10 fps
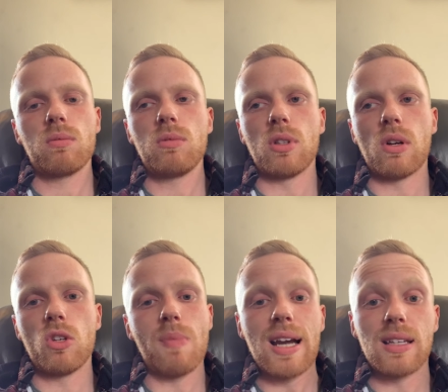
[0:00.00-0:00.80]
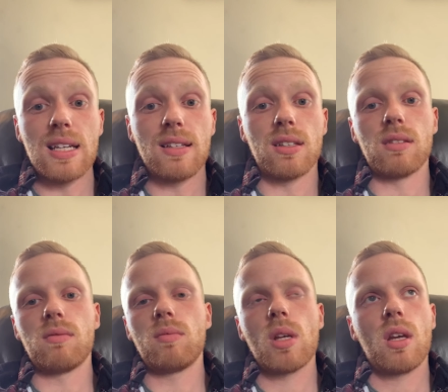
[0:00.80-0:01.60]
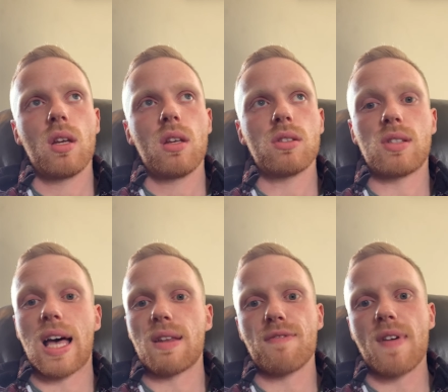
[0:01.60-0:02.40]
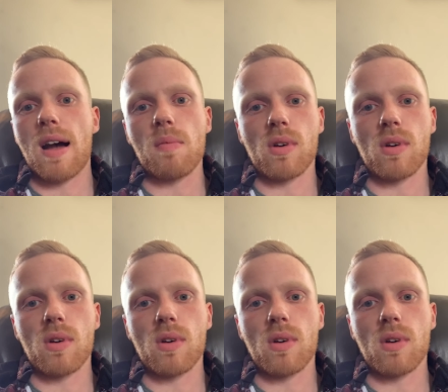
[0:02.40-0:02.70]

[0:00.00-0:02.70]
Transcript: You know, you might need the citalopram